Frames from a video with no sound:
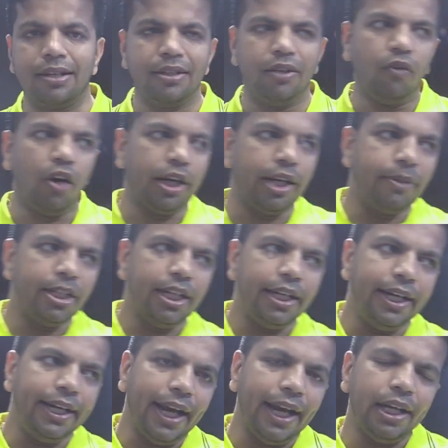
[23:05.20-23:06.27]
What will be the
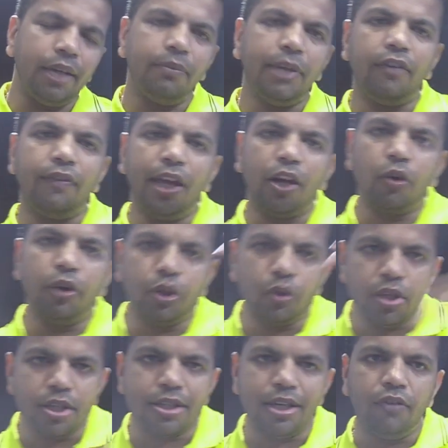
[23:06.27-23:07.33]
data item that we are going to
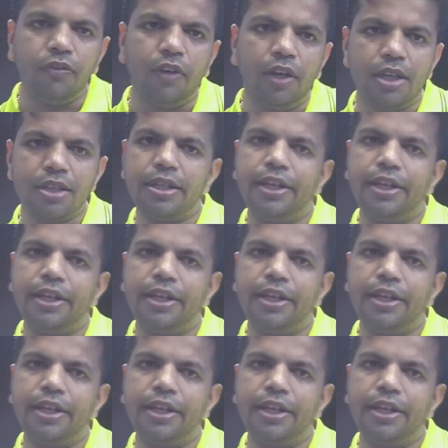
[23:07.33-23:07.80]
insert first?